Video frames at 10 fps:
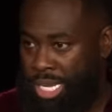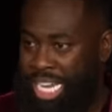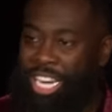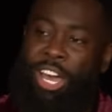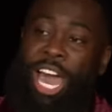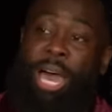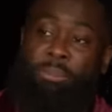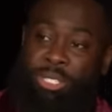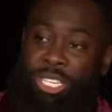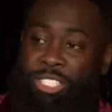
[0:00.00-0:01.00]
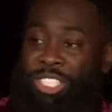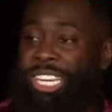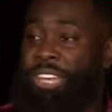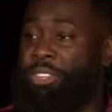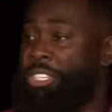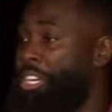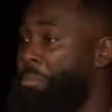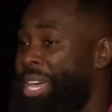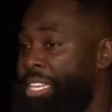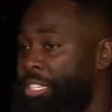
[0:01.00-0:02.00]
In her absence, she left us an
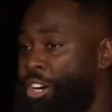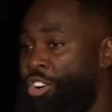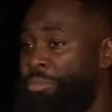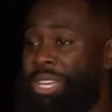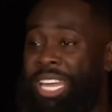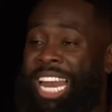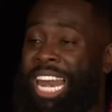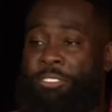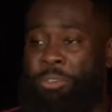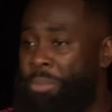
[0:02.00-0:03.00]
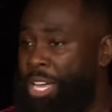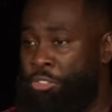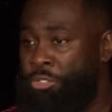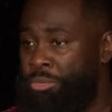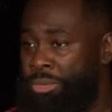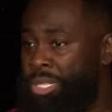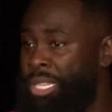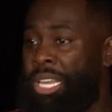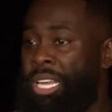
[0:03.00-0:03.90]
amazing home, 11 bedrooms.